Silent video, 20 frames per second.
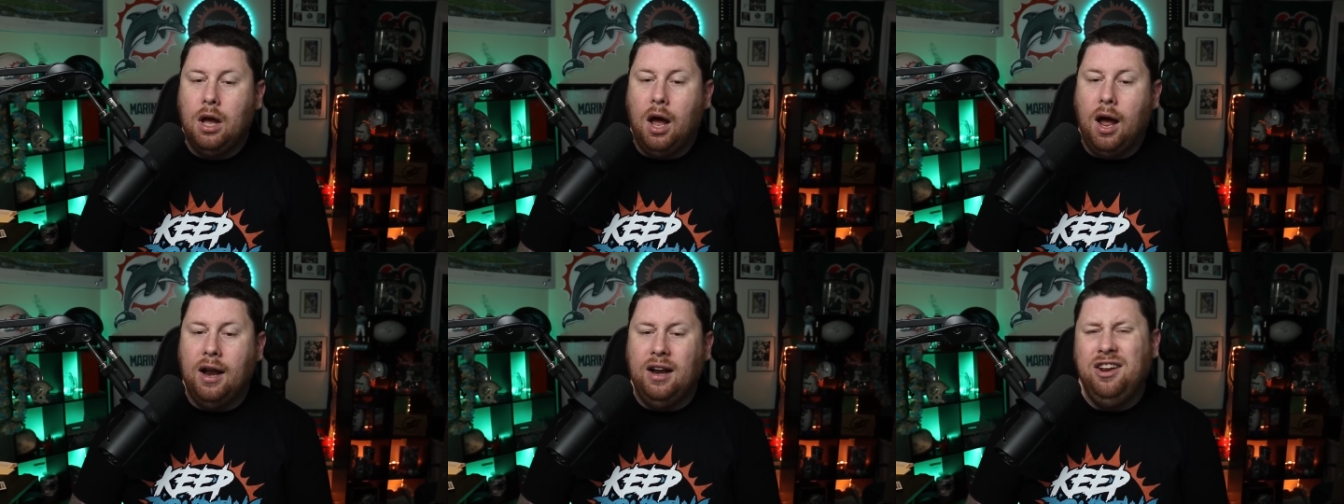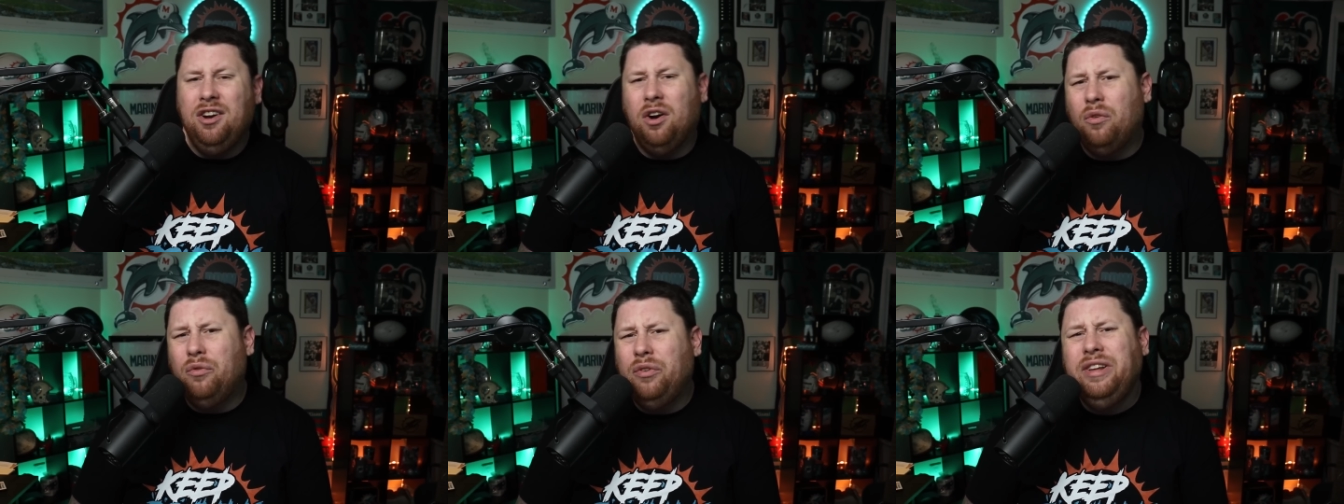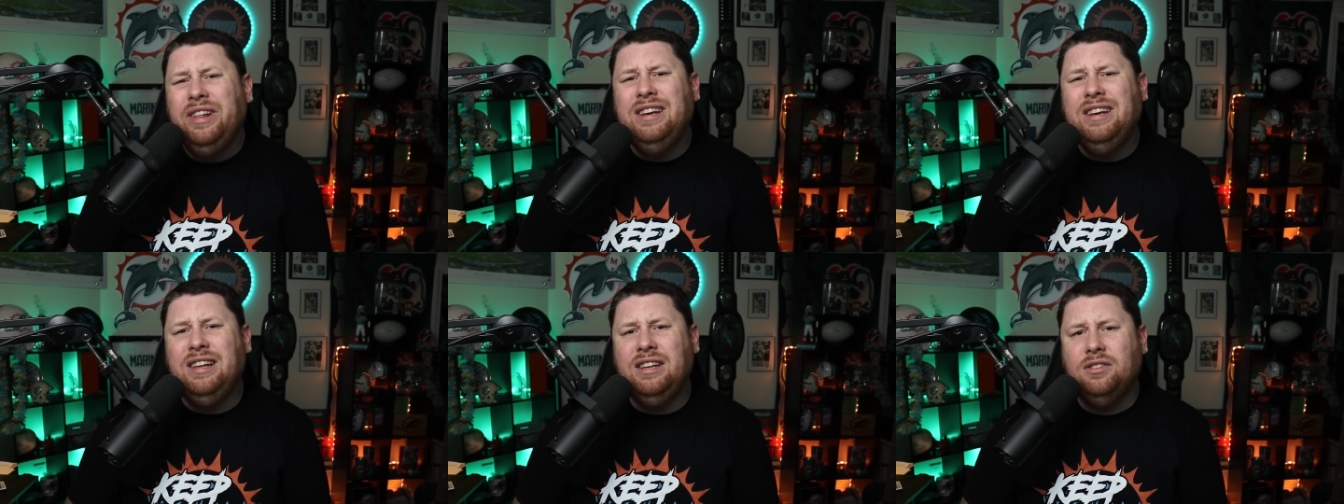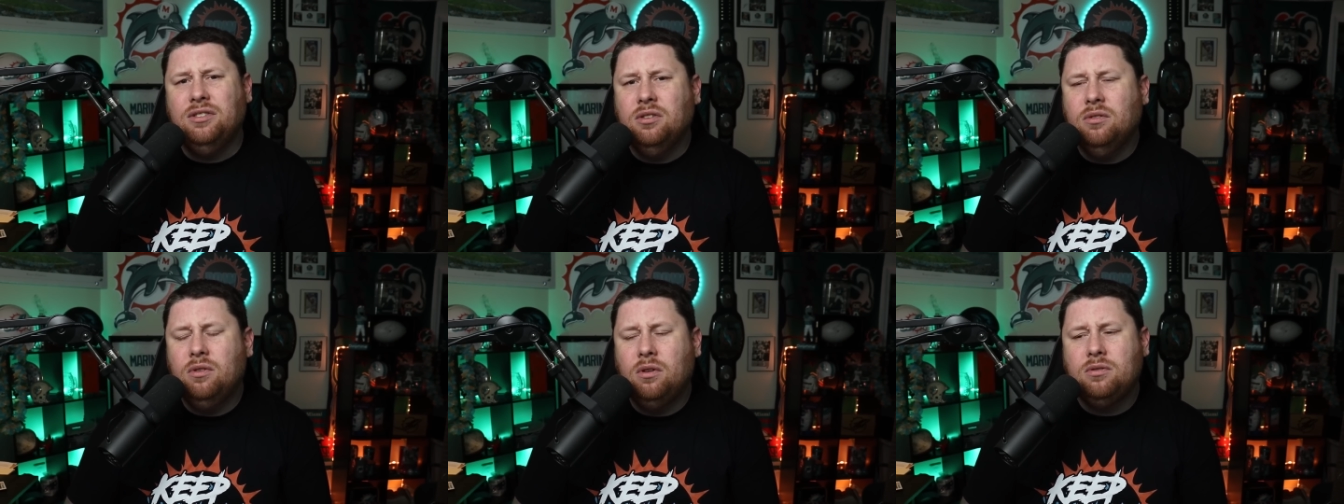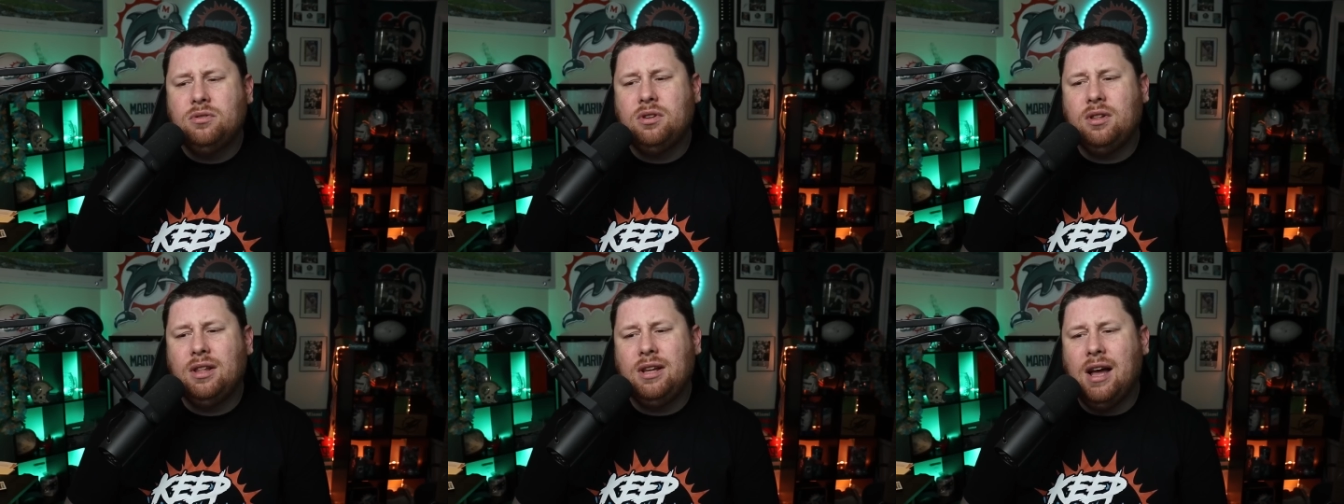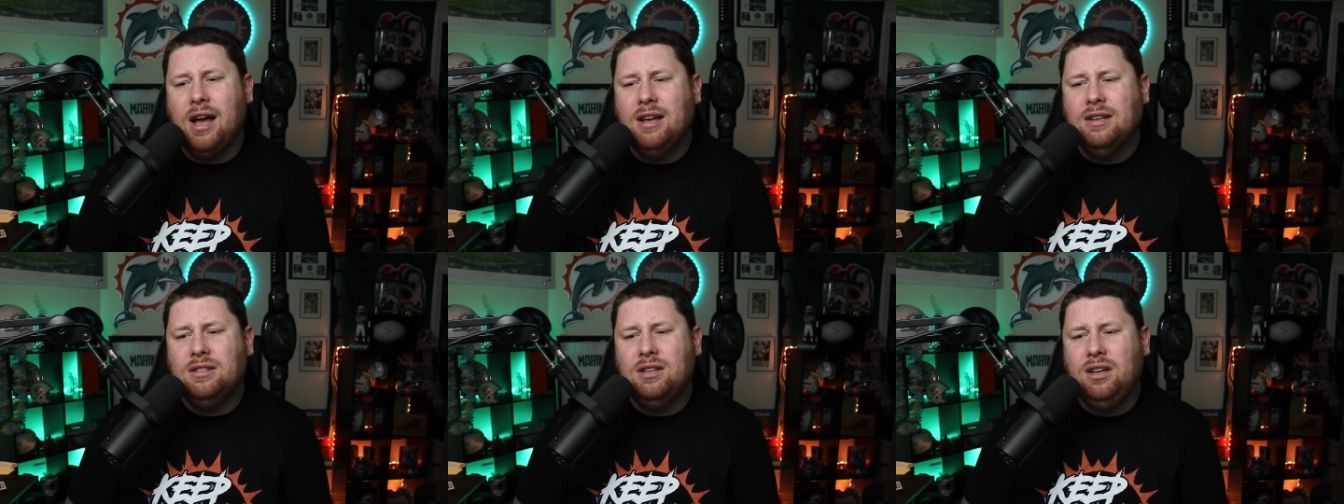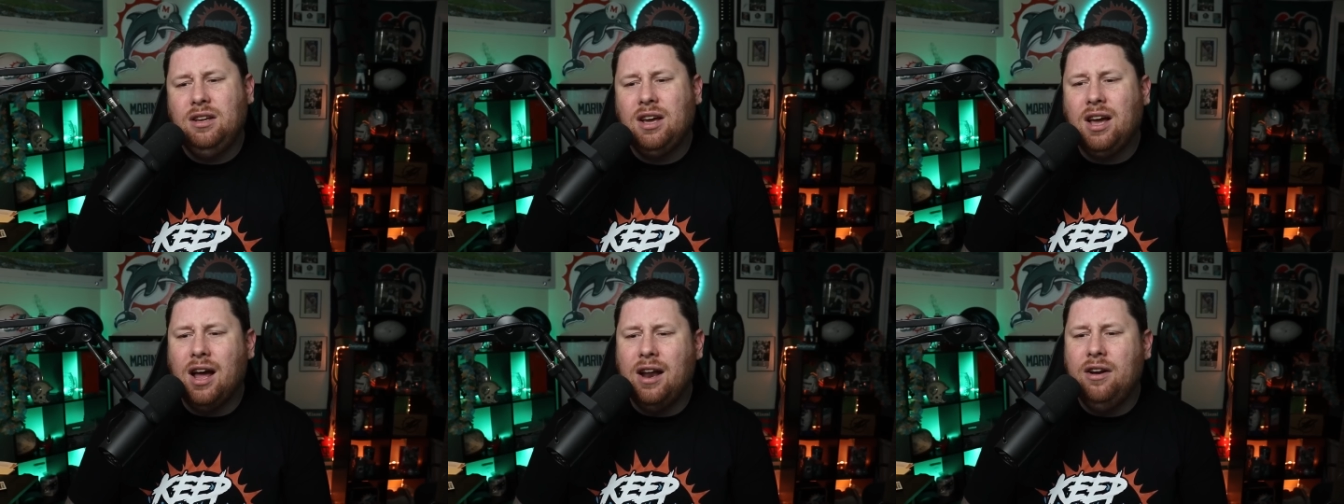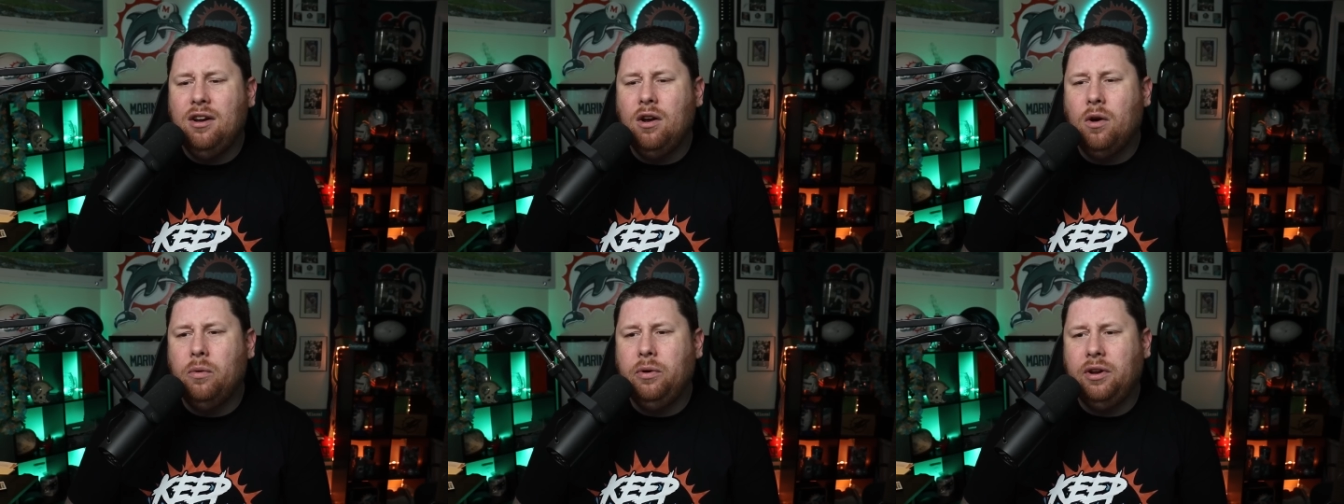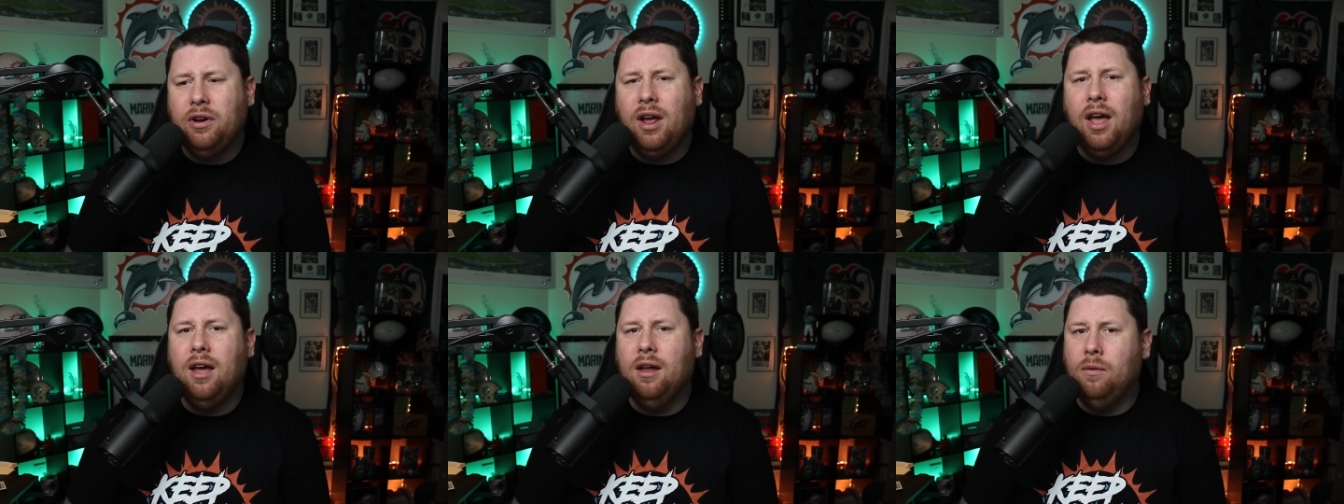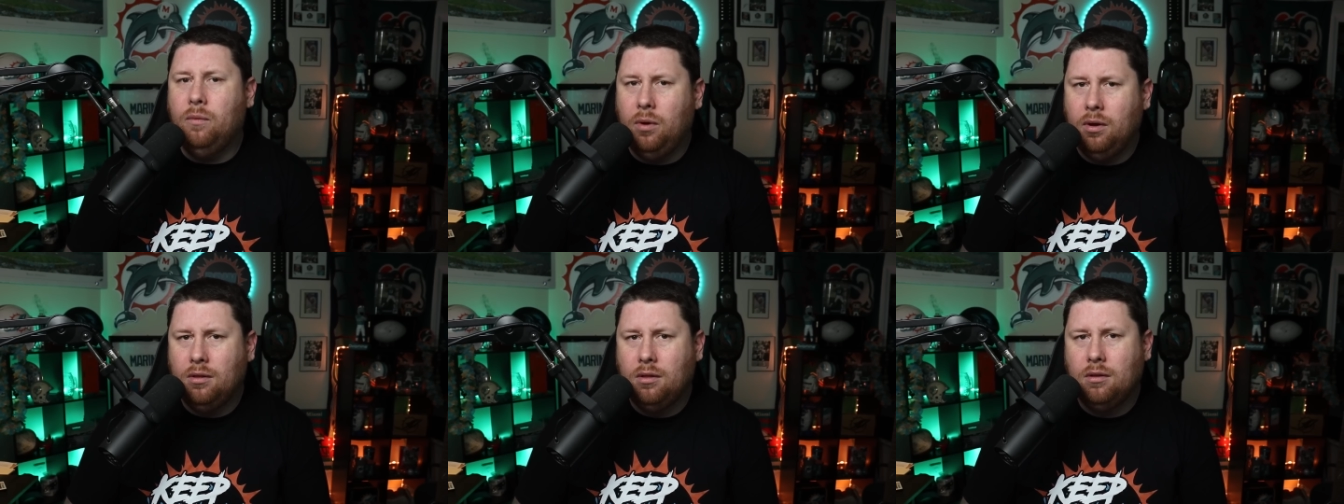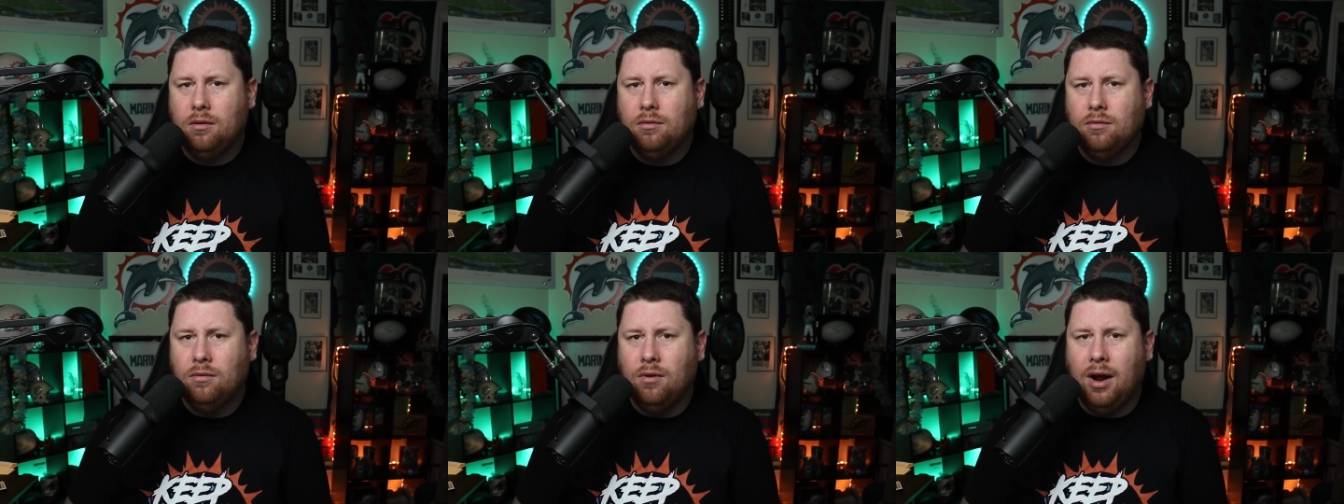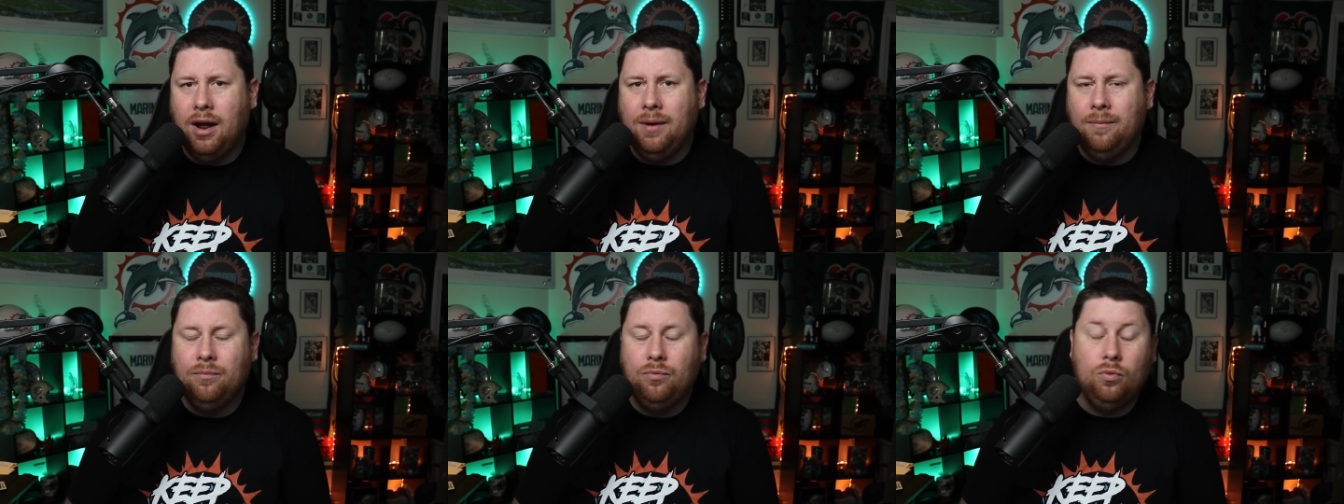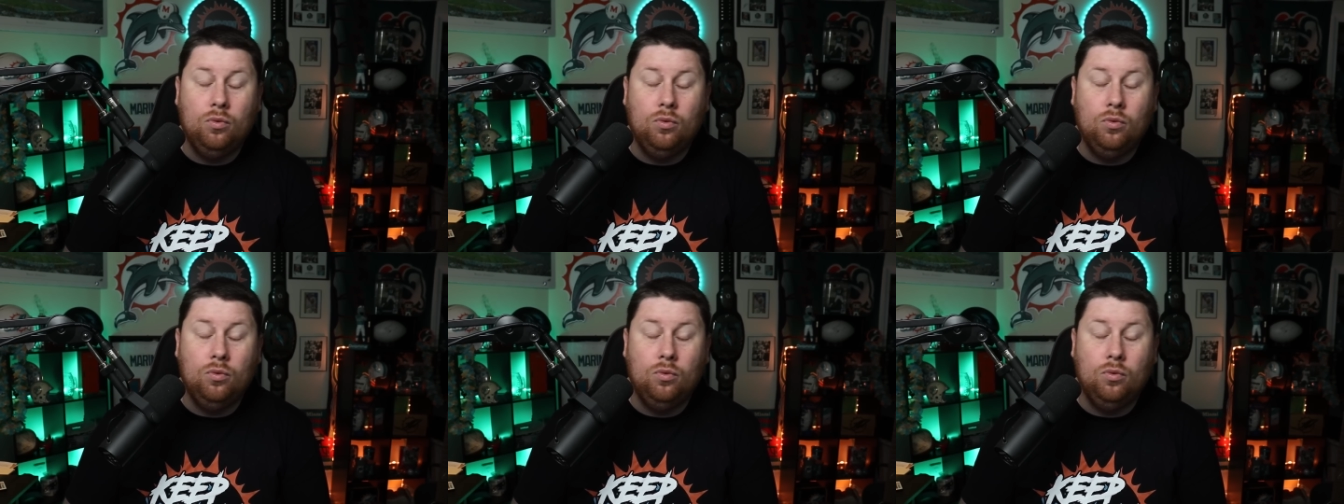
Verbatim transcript: And you don't really need to. Those are the guys that you kind of know what you're getting with, right?